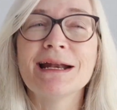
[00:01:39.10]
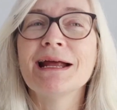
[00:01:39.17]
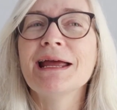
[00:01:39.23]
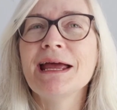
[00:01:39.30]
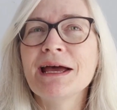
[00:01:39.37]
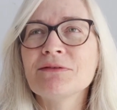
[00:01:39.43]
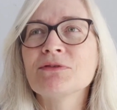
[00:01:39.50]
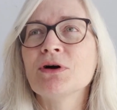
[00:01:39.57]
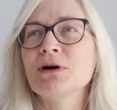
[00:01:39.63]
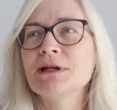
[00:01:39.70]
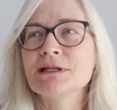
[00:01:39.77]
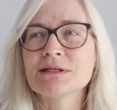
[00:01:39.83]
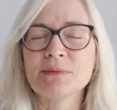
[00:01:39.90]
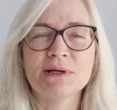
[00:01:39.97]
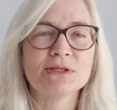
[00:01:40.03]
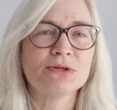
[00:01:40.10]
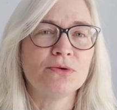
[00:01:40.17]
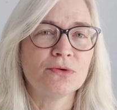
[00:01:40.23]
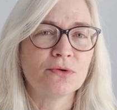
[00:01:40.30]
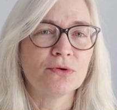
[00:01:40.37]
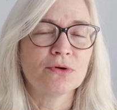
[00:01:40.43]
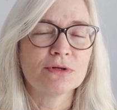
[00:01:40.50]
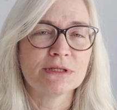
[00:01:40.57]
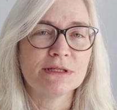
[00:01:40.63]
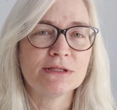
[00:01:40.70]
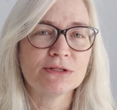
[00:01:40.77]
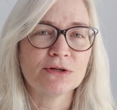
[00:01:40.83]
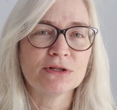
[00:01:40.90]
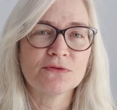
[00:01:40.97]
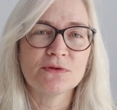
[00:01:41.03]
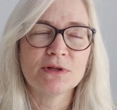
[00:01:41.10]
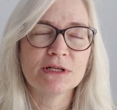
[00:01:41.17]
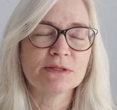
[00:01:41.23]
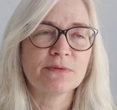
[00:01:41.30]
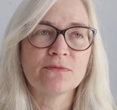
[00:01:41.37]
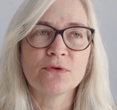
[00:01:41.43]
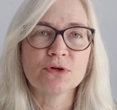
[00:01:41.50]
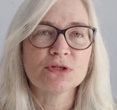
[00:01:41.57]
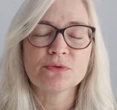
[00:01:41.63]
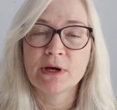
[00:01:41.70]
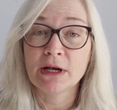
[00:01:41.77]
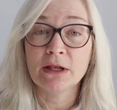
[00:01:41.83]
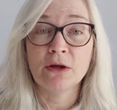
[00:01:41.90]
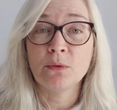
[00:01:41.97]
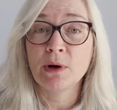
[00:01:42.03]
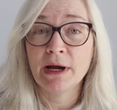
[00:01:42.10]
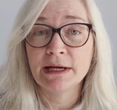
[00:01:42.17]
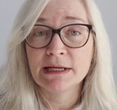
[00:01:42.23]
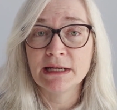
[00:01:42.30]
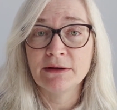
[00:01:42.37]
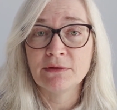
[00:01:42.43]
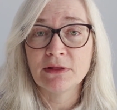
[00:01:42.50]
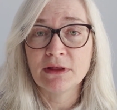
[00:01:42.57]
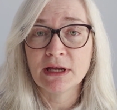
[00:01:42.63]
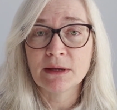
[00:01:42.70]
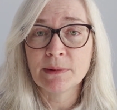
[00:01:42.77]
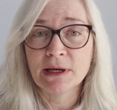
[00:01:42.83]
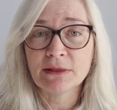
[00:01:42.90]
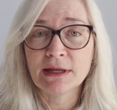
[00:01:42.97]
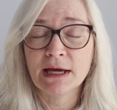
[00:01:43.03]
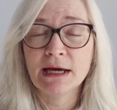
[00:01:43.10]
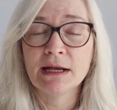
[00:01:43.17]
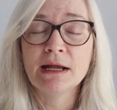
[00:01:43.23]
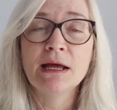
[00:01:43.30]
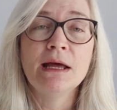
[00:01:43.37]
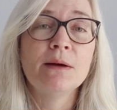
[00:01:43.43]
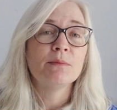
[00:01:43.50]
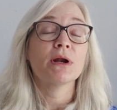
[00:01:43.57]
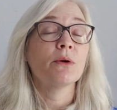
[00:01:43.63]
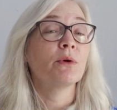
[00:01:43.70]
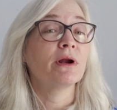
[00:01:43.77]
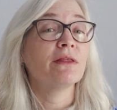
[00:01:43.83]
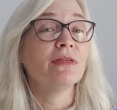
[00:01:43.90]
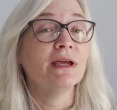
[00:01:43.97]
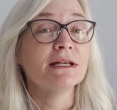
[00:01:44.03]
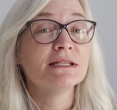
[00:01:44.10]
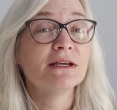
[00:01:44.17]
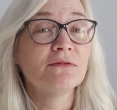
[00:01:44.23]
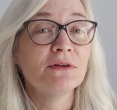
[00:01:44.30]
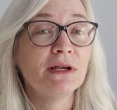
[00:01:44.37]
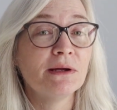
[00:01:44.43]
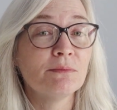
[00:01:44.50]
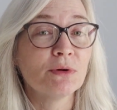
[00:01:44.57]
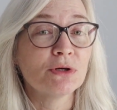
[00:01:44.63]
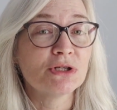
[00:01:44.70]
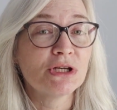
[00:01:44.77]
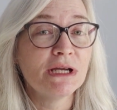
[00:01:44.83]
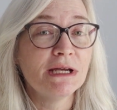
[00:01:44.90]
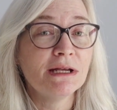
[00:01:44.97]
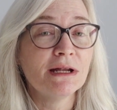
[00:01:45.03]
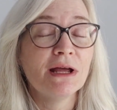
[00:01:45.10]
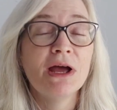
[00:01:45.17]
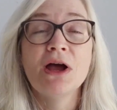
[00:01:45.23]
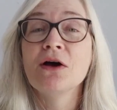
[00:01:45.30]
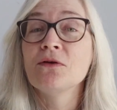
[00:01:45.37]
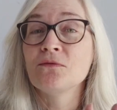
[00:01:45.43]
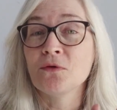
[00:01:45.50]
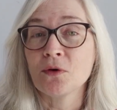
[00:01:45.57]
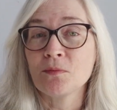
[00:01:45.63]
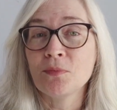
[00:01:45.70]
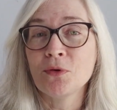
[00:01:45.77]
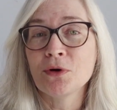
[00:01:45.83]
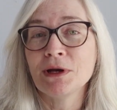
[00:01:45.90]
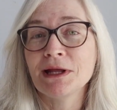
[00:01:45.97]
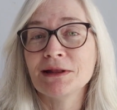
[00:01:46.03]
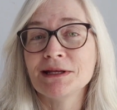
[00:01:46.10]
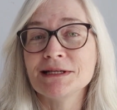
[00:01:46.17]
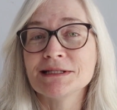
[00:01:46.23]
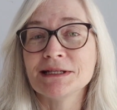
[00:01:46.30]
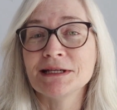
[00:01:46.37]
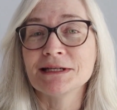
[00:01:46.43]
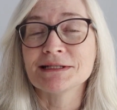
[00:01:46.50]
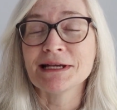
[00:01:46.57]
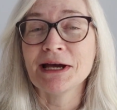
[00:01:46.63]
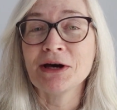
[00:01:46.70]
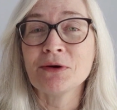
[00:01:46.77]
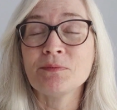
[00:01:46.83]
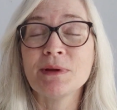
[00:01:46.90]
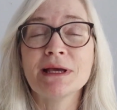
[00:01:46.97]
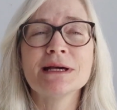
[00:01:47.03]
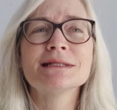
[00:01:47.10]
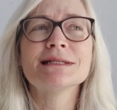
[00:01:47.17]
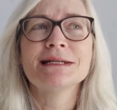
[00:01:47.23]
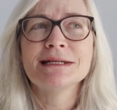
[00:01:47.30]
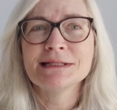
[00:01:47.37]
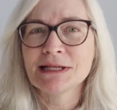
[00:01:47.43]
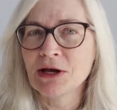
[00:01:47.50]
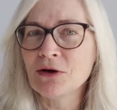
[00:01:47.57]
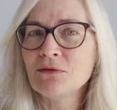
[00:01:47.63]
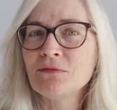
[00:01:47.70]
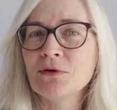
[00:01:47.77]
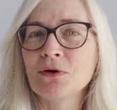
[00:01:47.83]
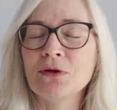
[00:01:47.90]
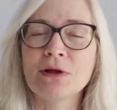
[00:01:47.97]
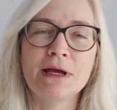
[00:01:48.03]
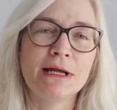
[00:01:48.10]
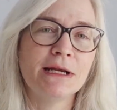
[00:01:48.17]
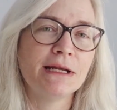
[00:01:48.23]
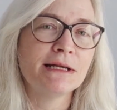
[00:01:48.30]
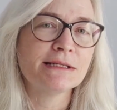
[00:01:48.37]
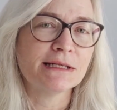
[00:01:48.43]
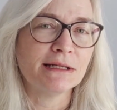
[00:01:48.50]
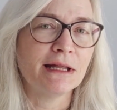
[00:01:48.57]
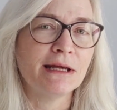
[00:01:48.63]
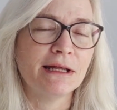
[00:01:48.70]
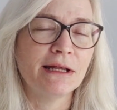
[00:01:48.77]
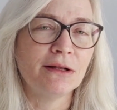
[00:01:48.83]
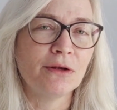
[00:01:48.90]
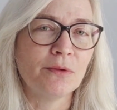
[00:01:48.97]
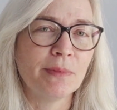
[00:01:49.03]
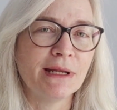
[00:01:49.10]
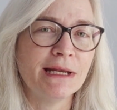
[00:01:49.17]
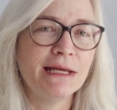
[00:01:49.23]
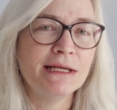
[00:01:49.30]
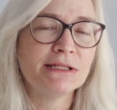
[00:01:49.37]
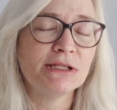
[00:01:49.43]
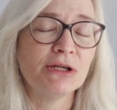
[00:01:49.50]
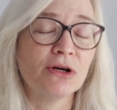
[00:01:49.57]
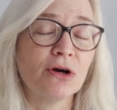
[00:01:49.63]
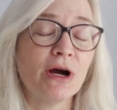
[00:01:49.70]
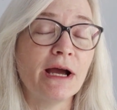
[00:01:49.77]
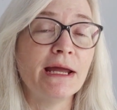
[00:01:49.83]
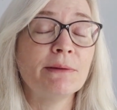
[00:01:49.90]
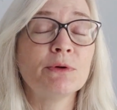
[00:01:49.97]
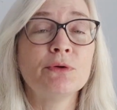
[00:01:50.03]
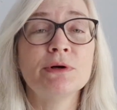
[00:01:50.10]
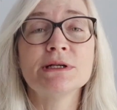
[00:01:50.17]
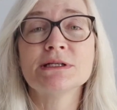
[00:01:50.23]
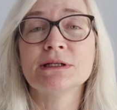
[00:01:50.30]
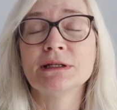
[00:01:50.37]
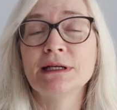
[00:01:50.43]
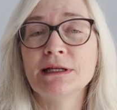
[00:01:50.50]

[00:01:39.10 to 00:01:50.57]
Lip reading: And I have gone into my sold orders and searched for things before, so I don't know why I didn't even think about that. But I want to thank Tiffany and Brigitte for pointing these things out because it is helpful and it is a little bit easier. I am going to